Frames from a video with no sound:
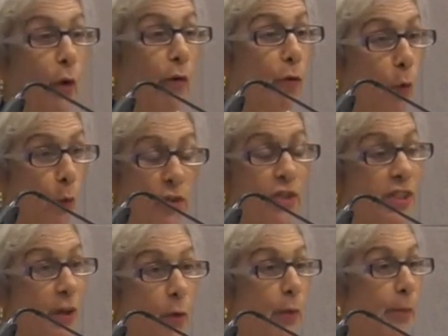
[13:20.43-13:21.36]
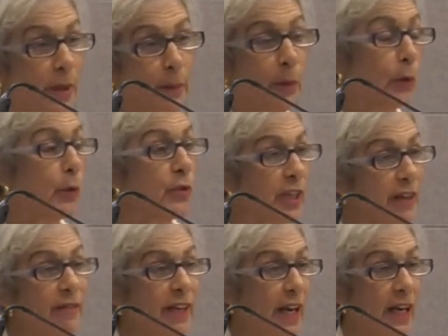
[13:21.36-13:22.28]
though, of course, there were people who
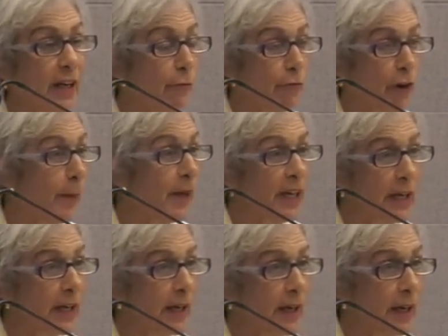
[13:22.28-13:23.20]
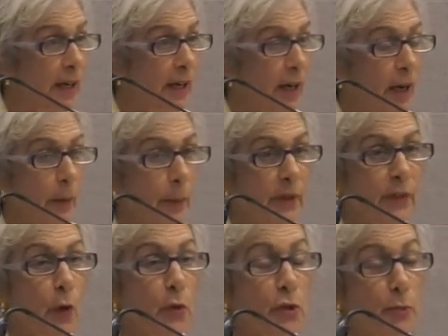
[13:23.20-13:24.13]
deviated from it.
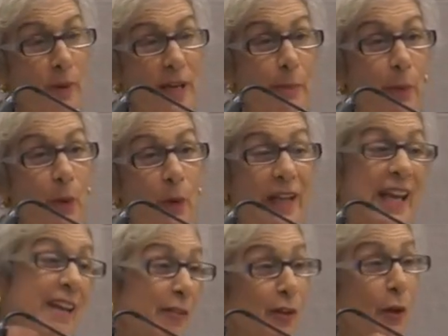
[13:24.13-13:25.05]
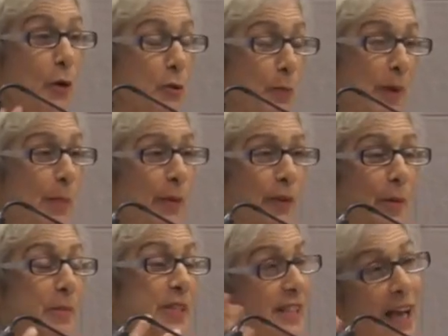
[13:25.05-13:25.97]
But those people, even those people
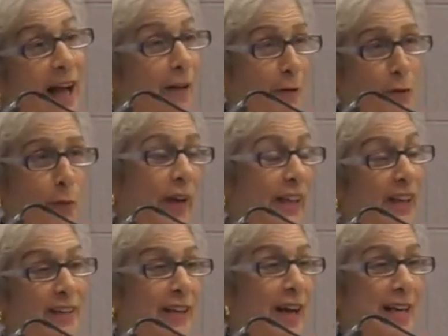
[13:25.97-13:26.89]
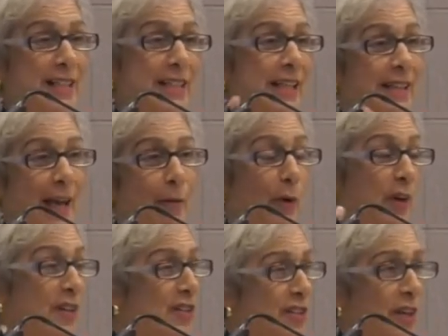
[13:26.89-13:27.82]
themselves, recognized that they were
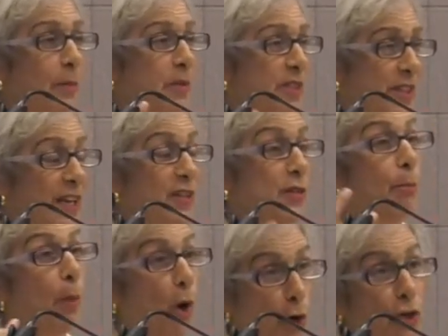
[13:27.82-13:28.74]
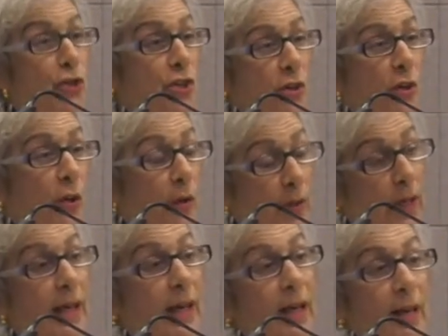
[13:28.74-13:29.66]
in some sense marginal,
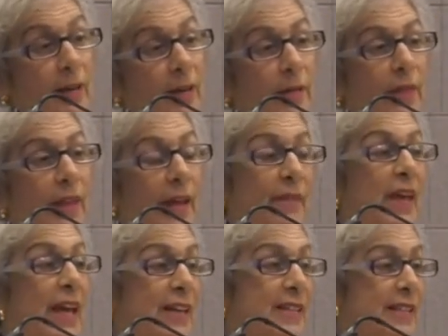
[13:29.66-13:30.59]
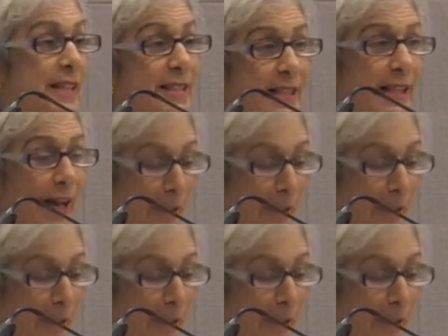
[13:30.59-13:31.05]
that they existed